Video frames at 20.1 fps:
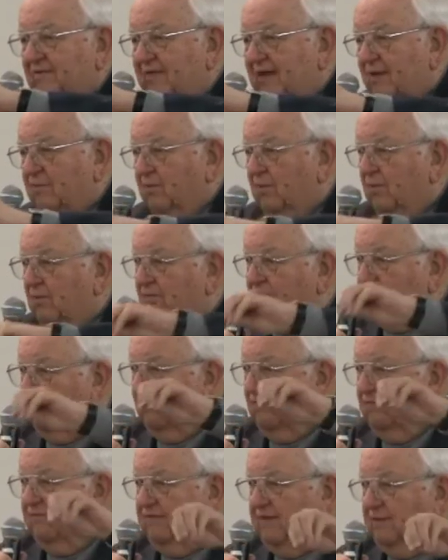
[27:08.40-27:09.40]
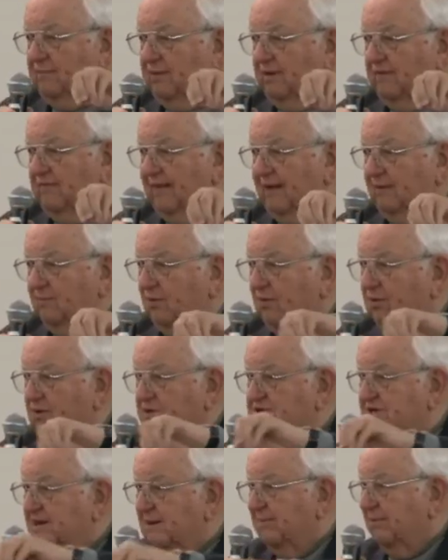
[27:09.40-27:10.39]
of that word and fulfillment of that word
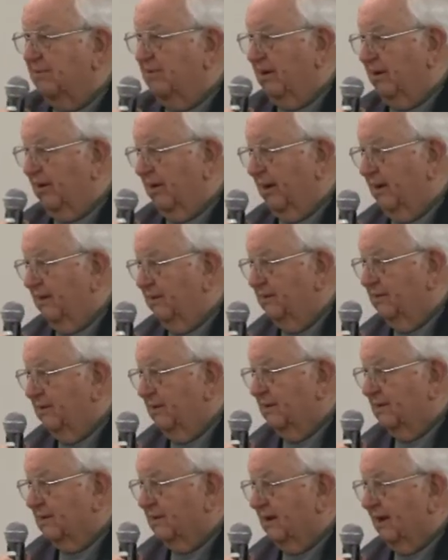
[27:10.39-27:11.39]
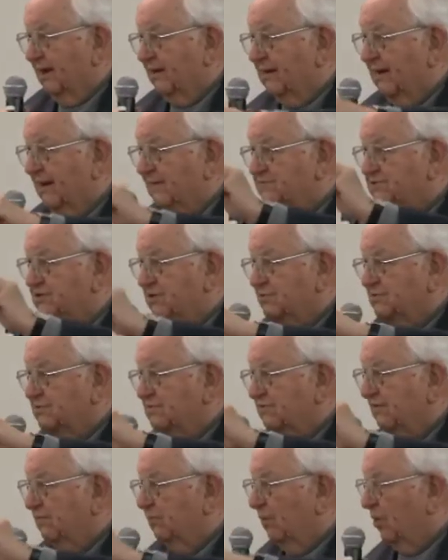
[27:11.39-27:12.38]
is temporary. God gave
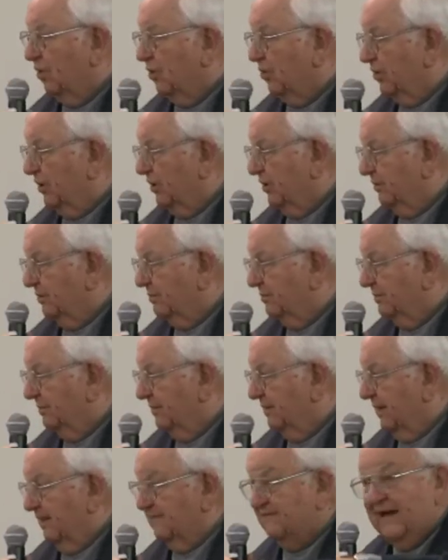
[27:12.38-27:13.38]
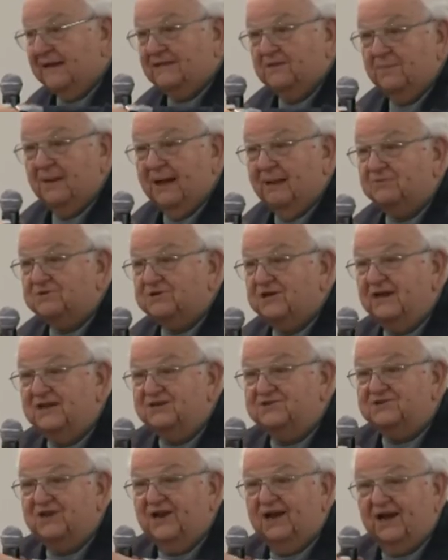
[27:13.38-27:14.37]
Joseph a word. In fact, the Bible said
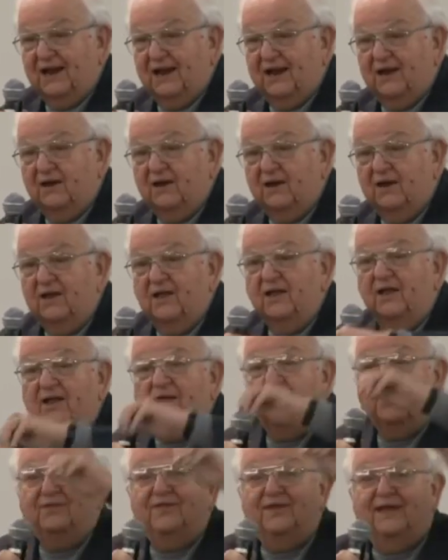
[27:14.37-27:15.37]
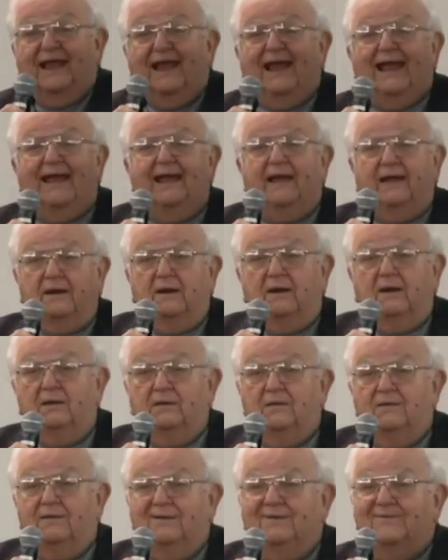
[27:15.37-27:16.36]
He's declared the end
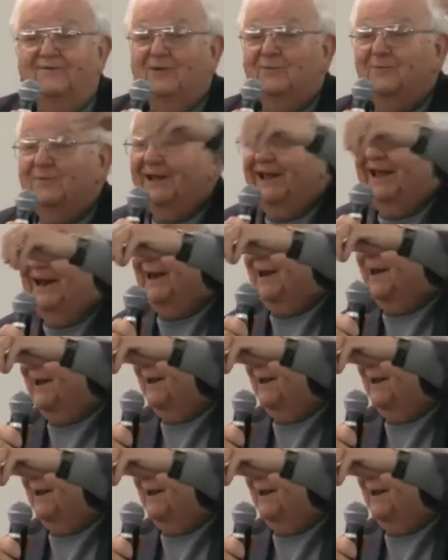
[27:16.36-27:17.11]
of the beginning.